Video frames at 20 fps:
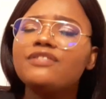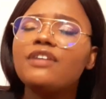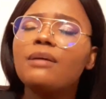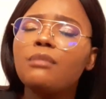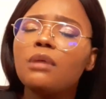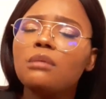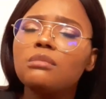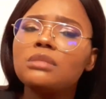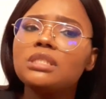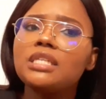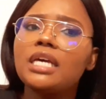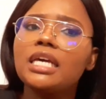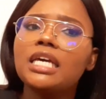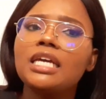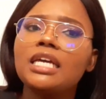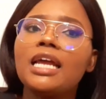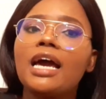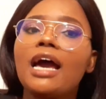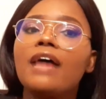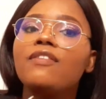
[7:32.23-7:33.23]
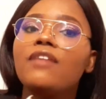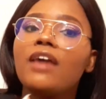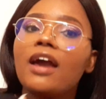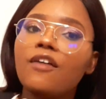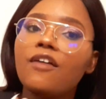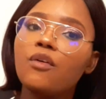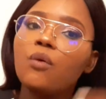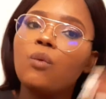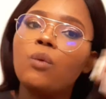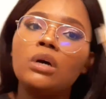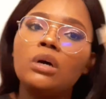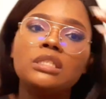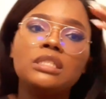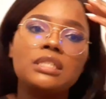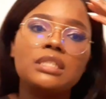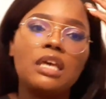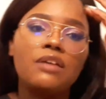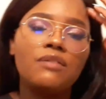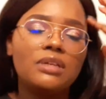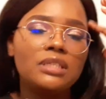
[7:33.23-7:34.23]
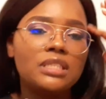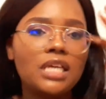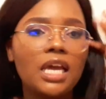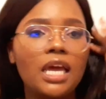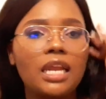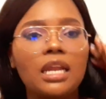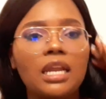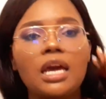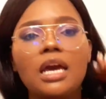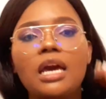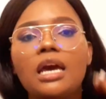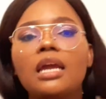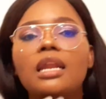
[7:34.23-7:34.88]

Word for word: I'm not mistaken, and the other was given ten.